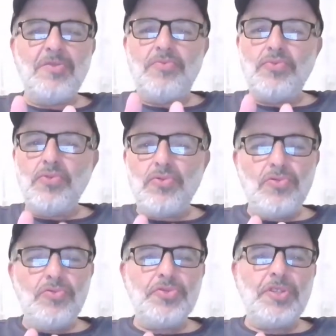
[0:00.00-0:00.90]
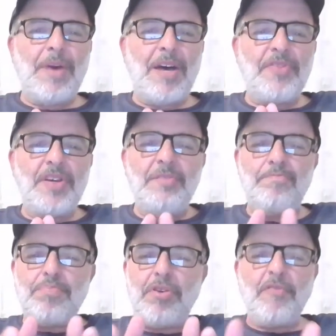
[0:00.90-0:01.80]
rules about
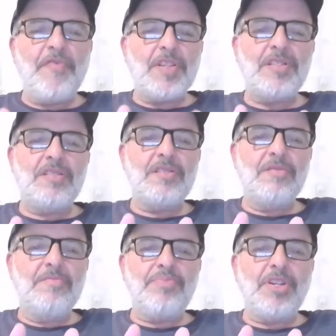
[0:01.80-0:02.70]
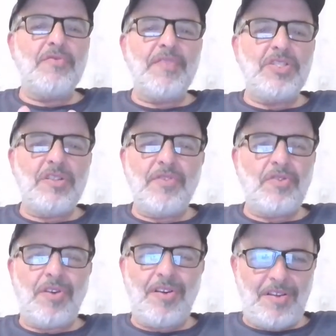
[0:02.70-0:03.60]
the perfect preservation of the
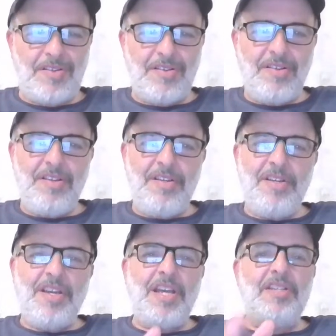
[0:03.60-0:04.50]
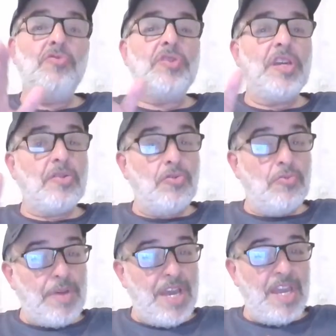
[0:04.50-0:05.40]
Quran, and you think
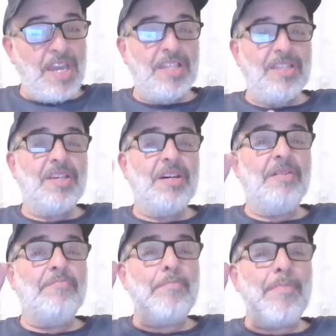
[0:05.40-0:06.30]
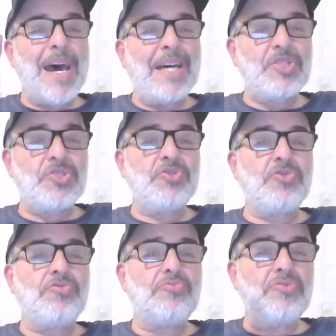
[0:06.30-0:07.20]
Ubay, the
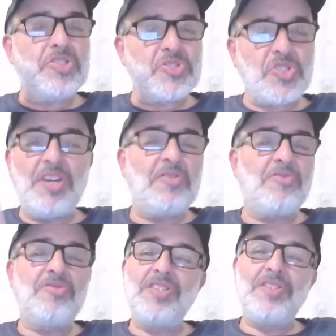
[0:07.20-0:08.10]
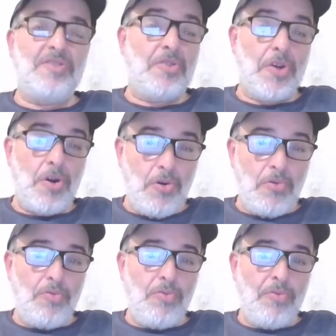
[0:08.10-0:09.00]
master reciter, didn't
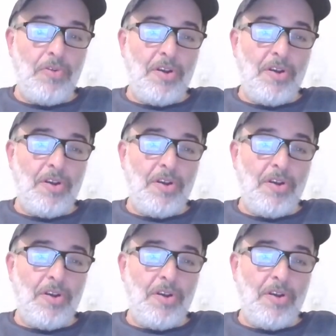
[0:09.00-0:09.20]
know?